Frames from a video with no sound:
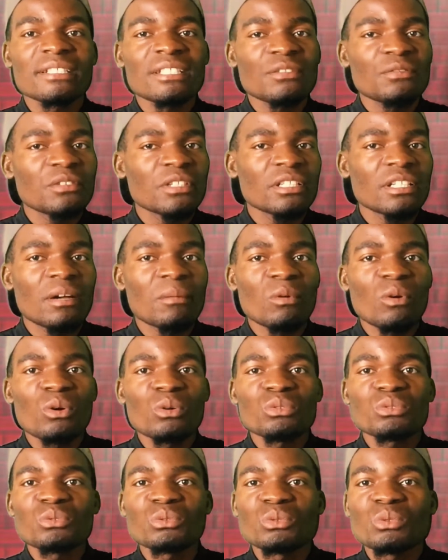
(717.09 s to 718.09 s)
definitely I'm
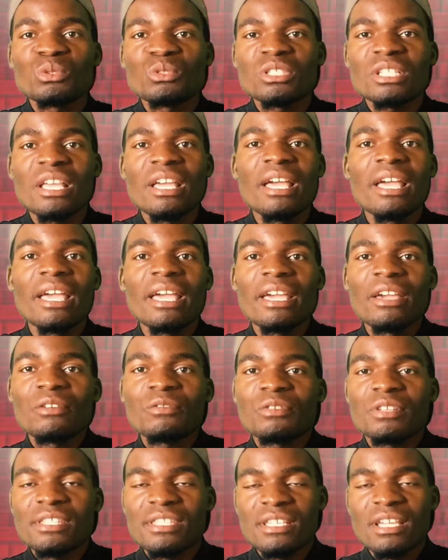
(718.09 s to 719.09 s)
going to lose
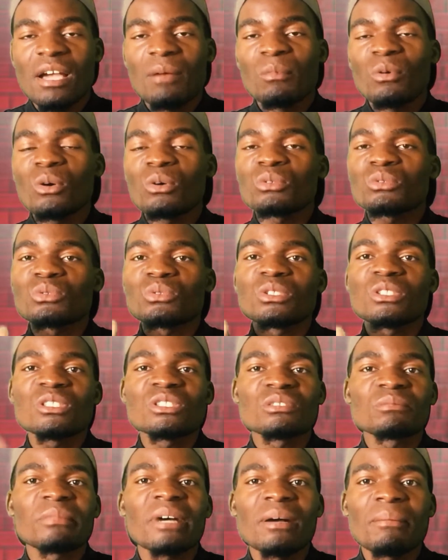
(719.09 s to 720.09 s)
everything. I'm going to
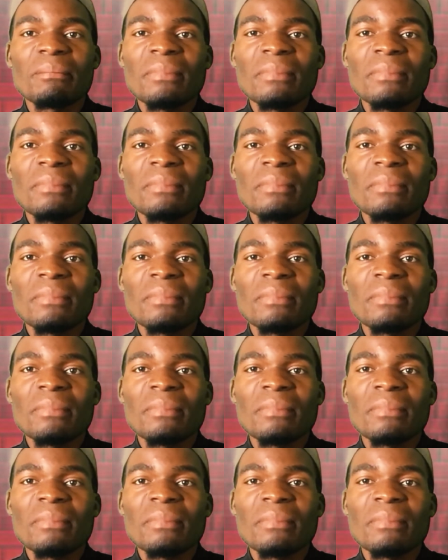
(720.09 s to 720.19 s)
lose my